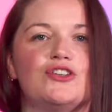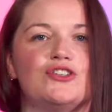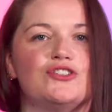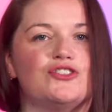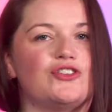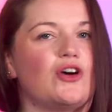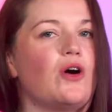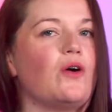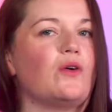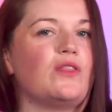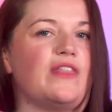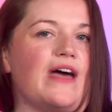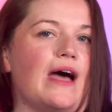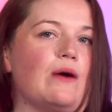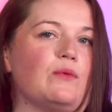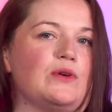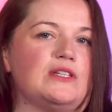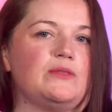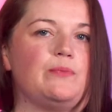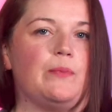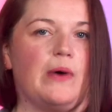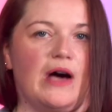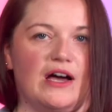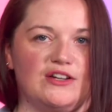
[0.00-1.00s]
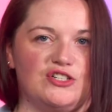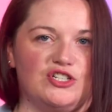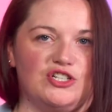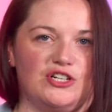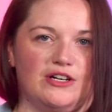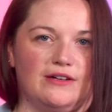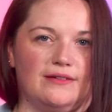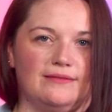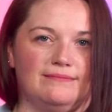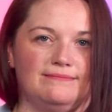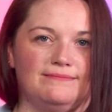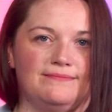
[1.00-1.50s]
So that was
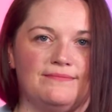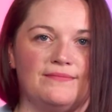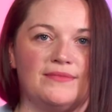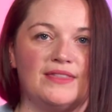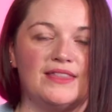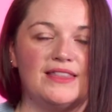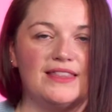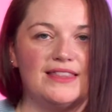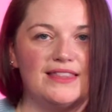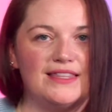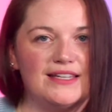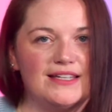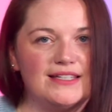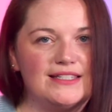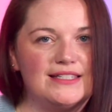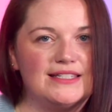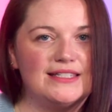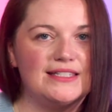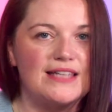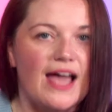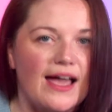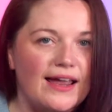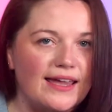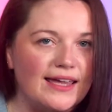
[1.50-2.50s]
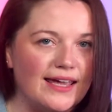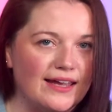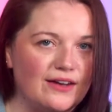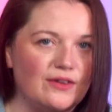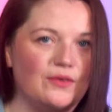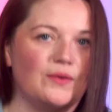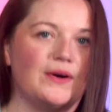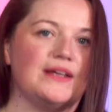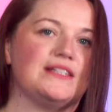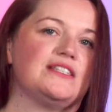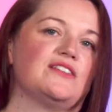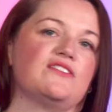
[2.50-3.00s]
posture. The second
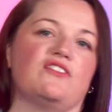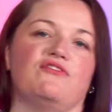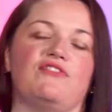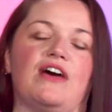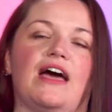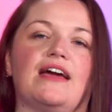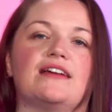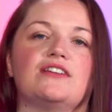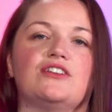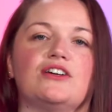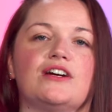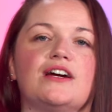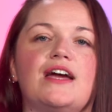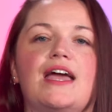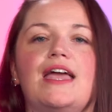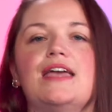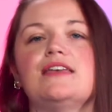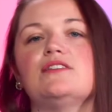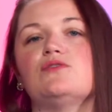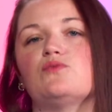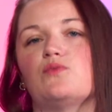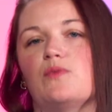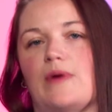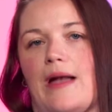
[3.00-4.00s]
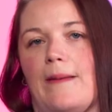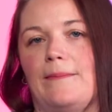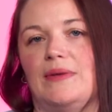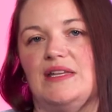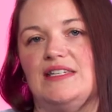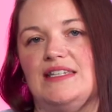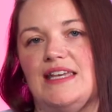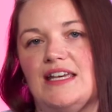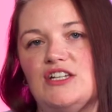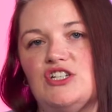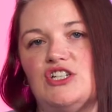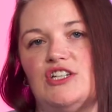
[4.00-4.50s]
risk factor is
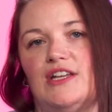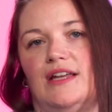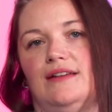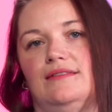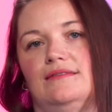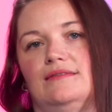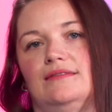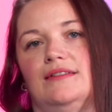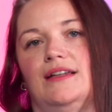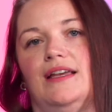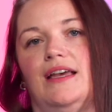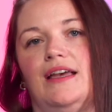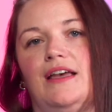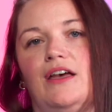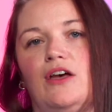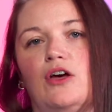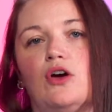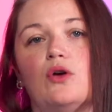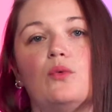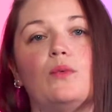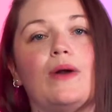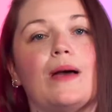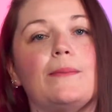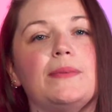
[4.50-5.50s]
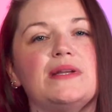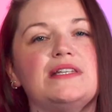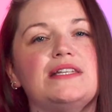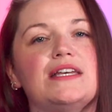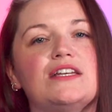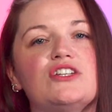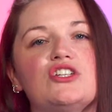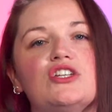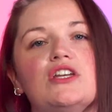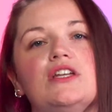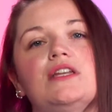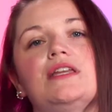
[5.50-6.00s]
repetition.
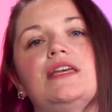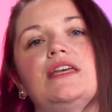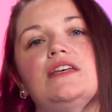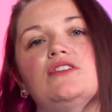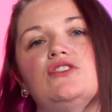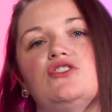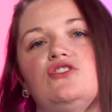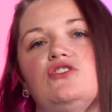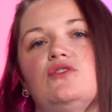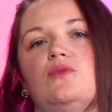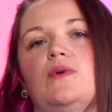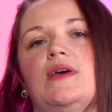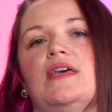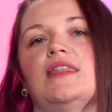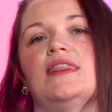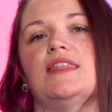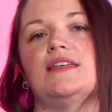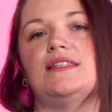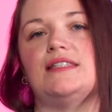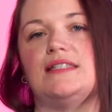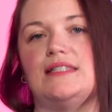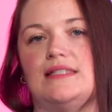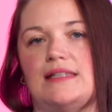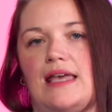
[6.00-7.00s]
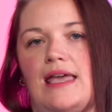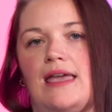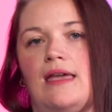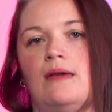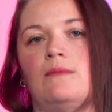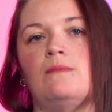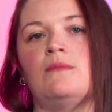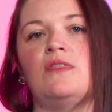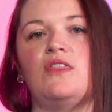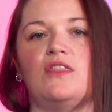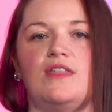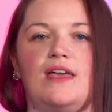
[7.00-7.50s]
Repetition is doing the
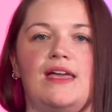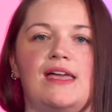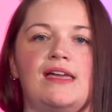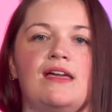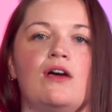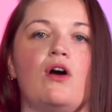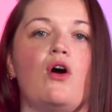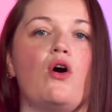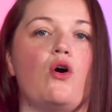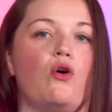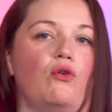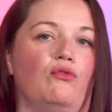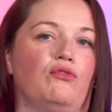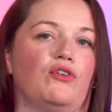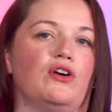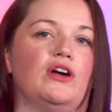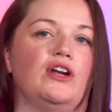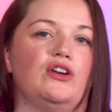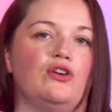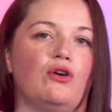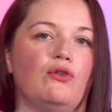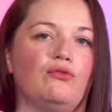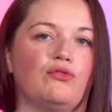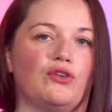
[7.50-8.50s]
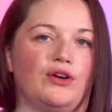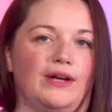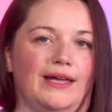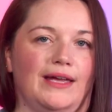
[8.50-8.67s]
same thing over and over